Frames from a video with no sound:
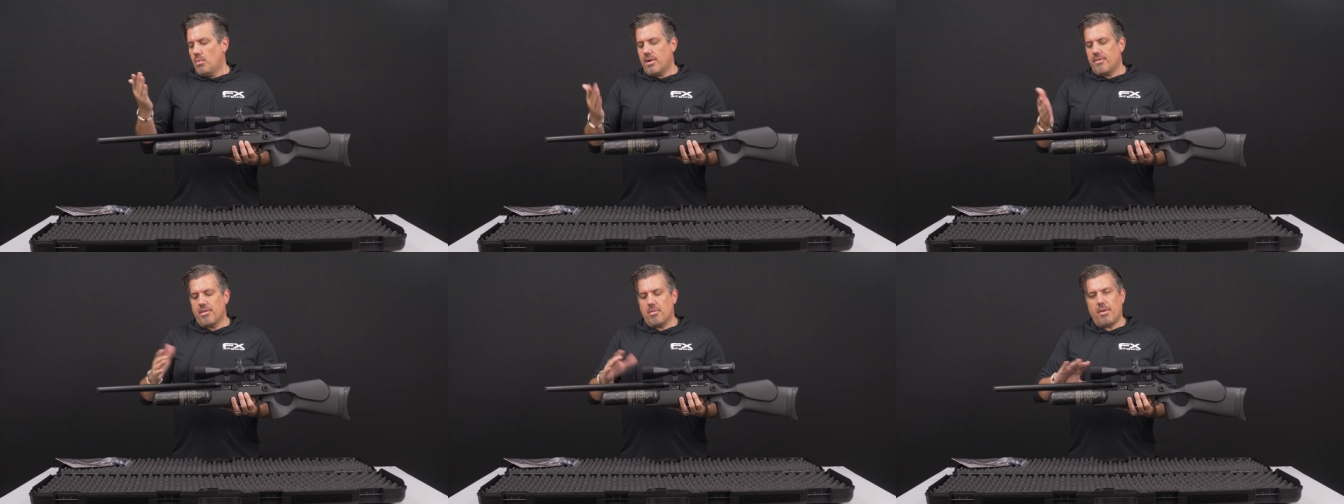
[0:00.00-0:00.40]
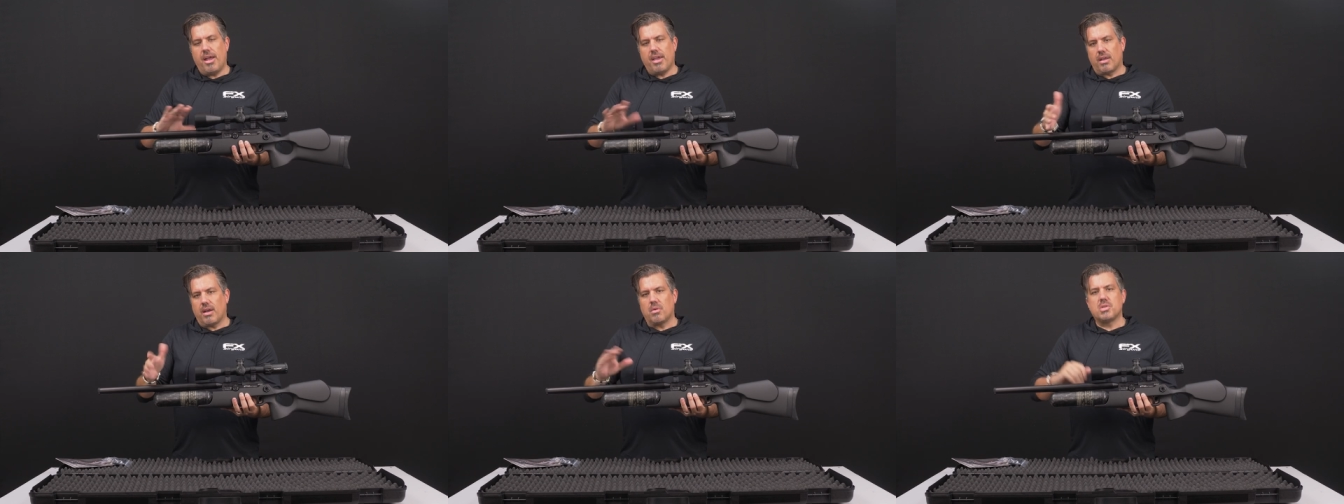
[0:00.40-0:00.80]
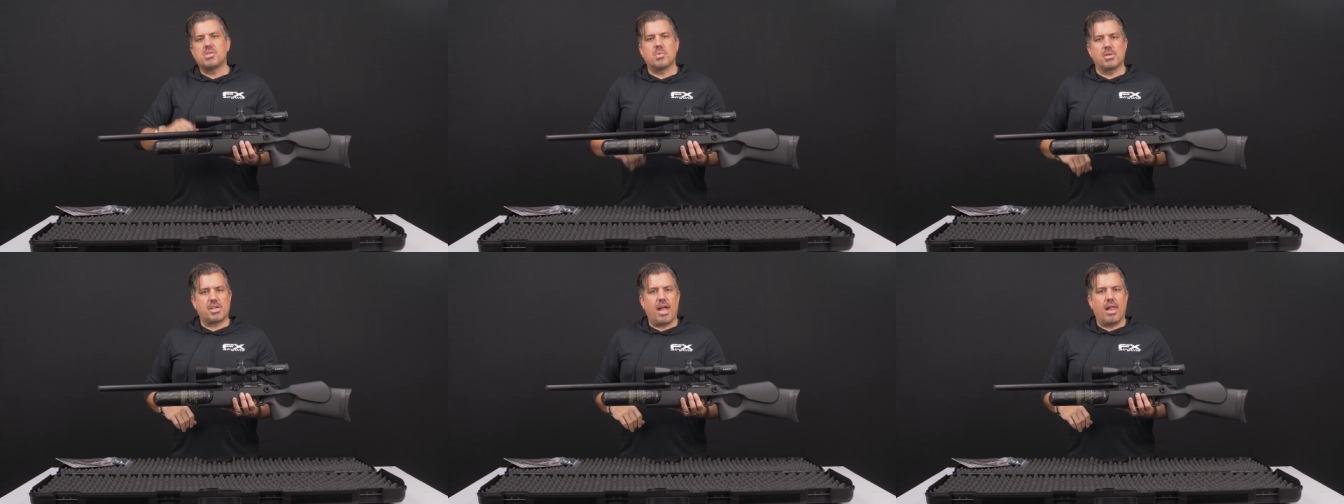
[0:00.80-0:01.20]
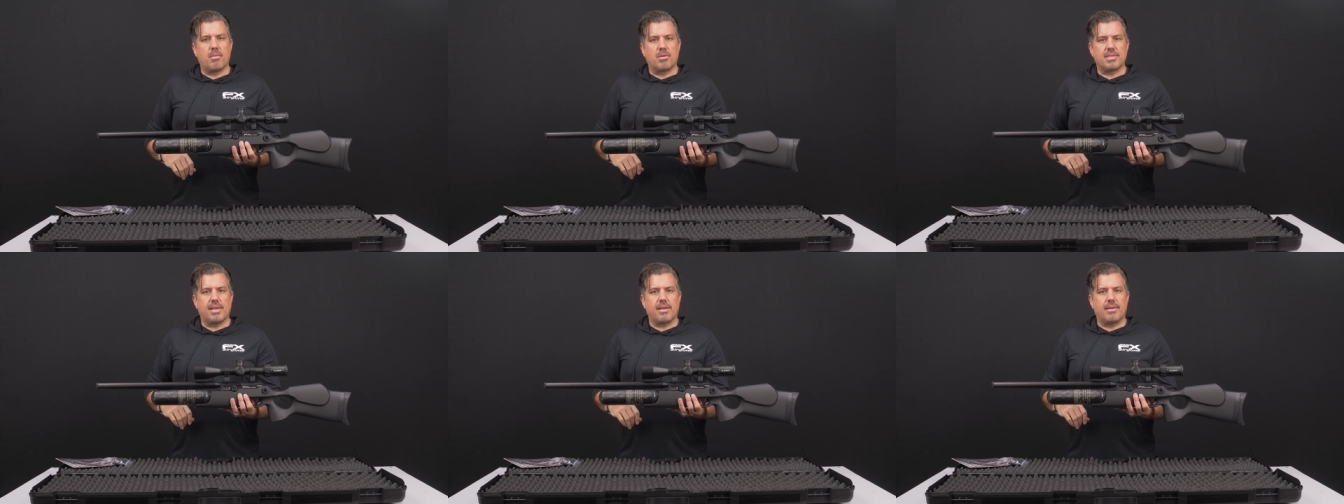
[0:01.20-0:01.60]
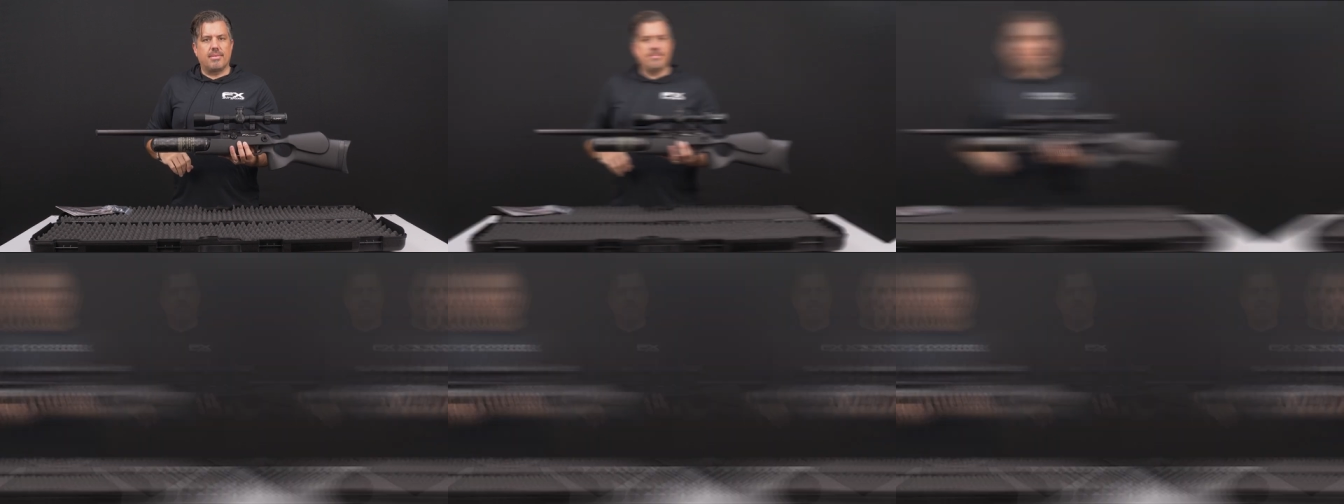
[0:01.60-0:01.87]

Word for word: whatever you buy, you can always switch calibers later.